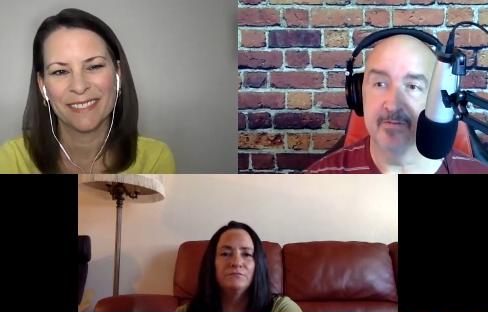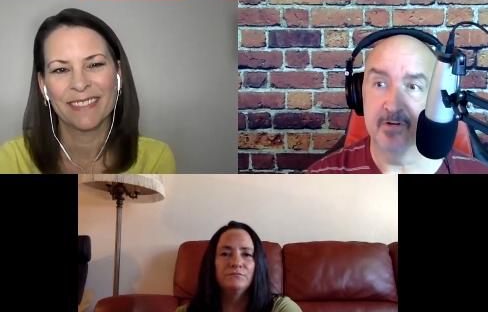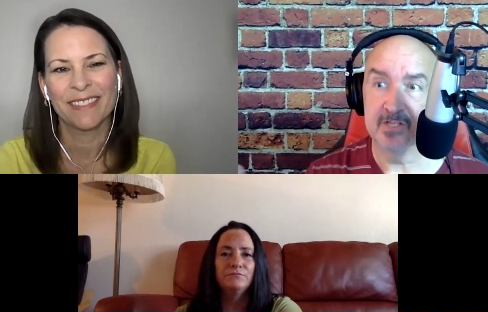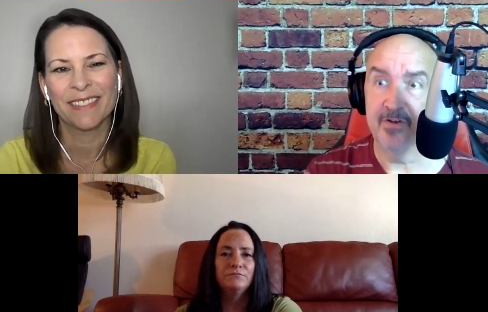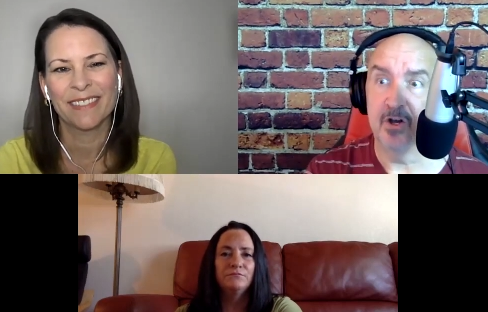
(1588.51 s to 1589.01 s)

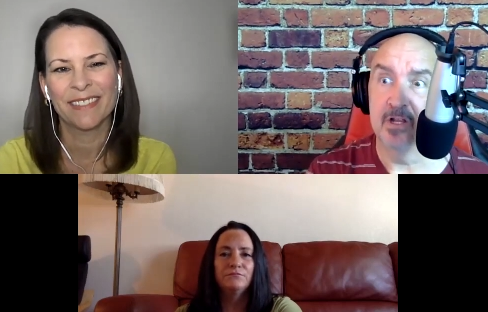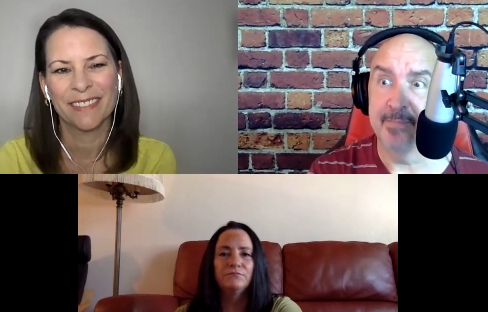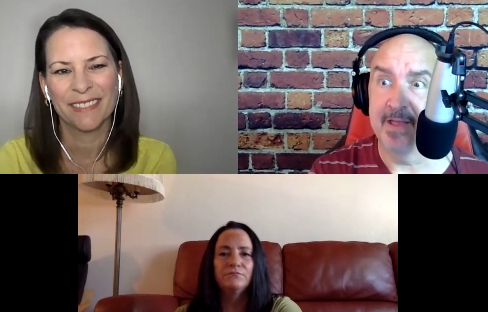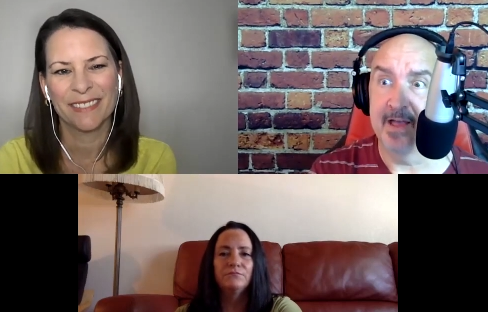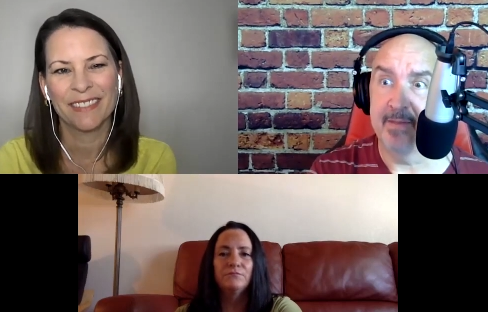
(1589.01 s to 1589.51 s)
Speaker 1: first of all, look
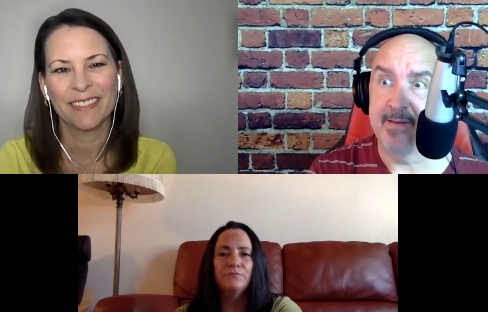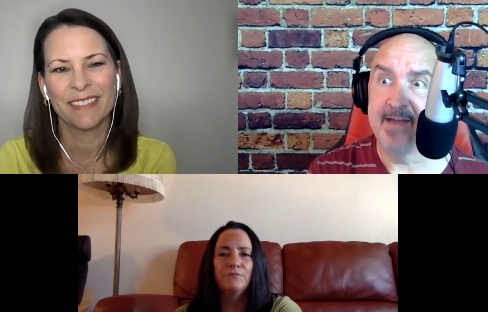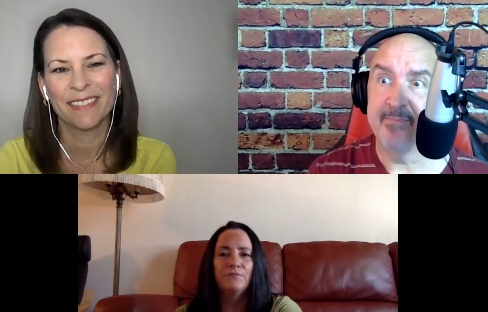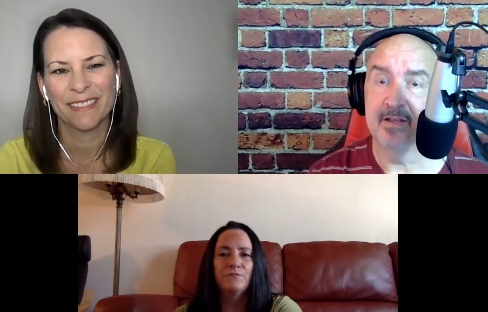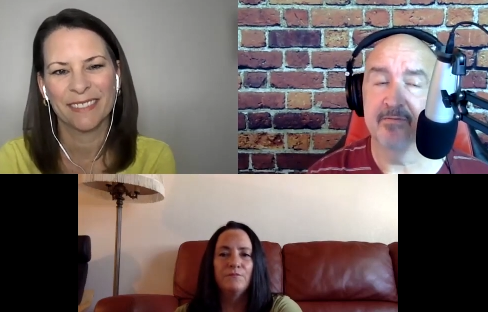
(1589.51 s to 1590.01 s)
me up. I'm
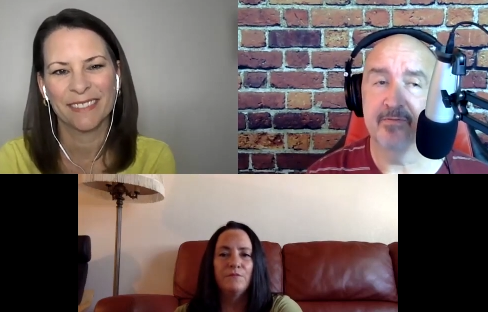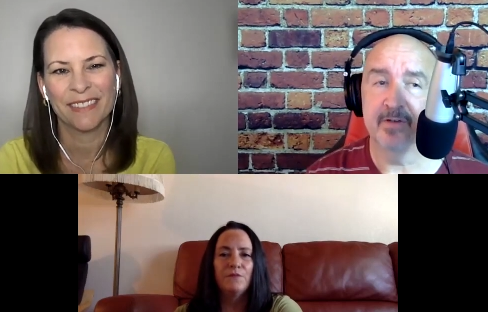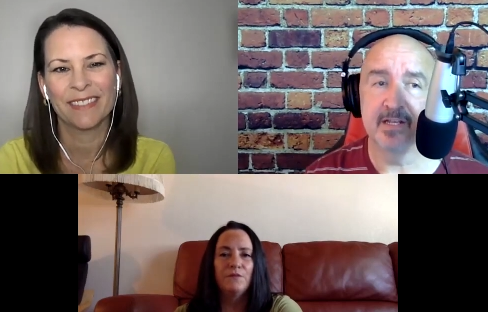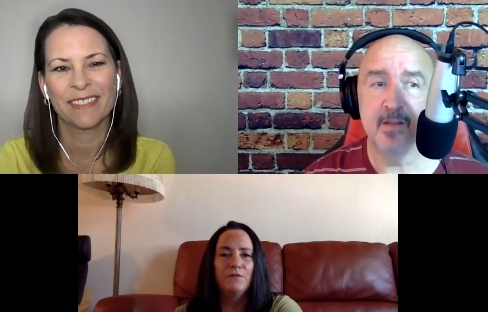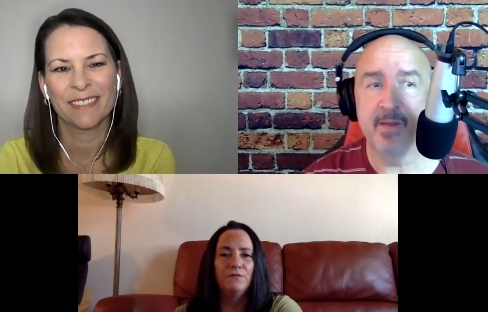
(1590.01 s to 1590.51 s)
happy to
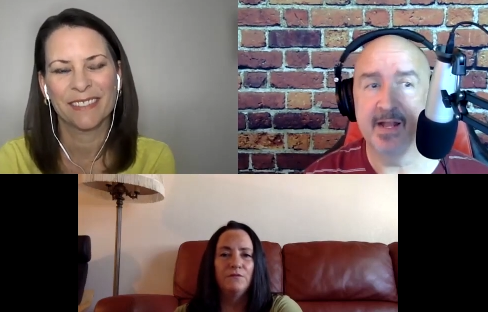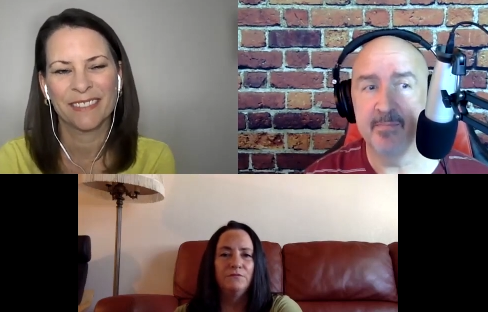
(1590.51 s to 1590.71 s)
friend anybody.